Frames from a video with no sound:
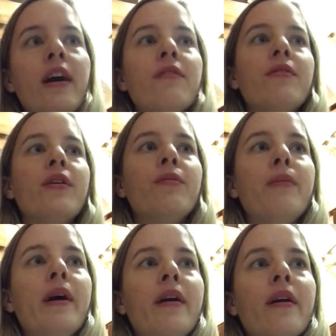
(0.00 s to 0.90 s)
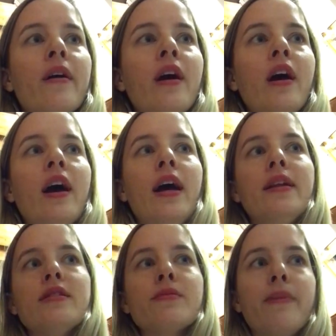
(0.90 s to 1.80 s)
I felt better and
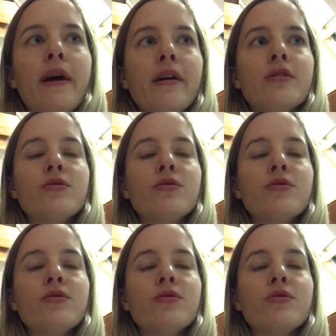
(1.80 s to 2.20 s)
inspired